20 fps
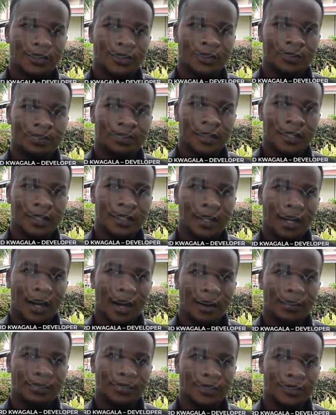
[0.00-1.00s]
to pick
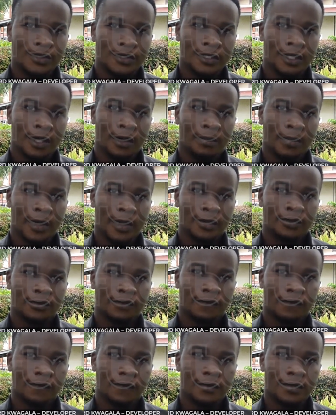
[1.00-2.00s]
up, using a
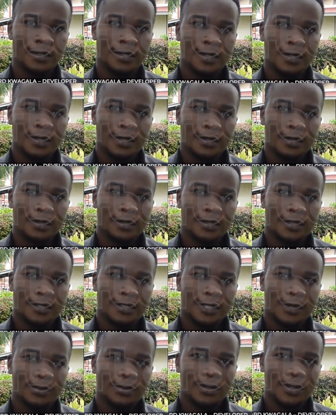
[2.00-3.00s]
microphone, the
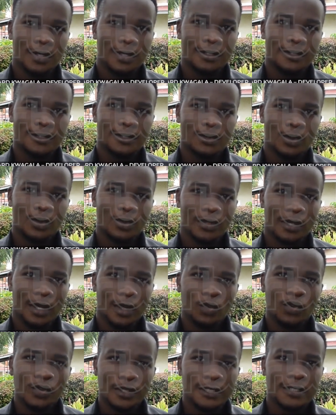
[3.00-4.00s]
turbulence or the
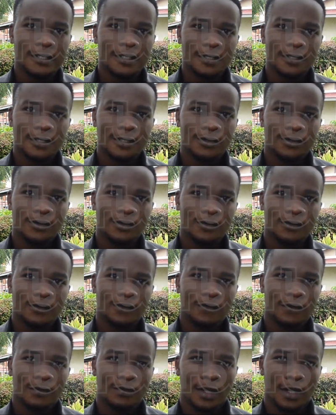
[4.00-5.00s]
acoustic signal
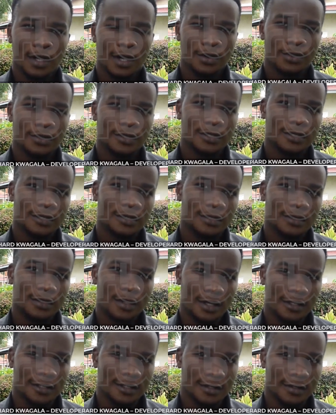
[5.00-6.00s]
from the carotid
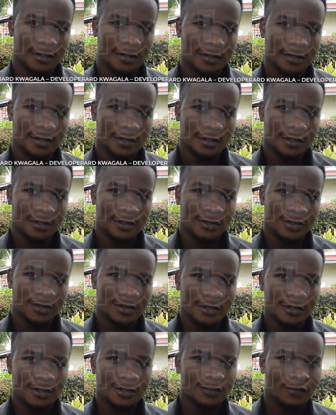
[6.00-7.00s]
artery. So
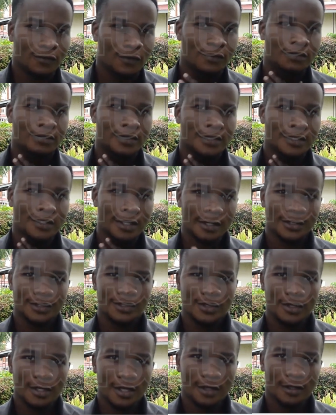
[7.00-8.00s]
this is found
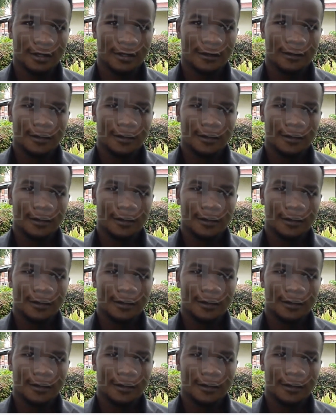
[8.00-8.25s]
beside your neck.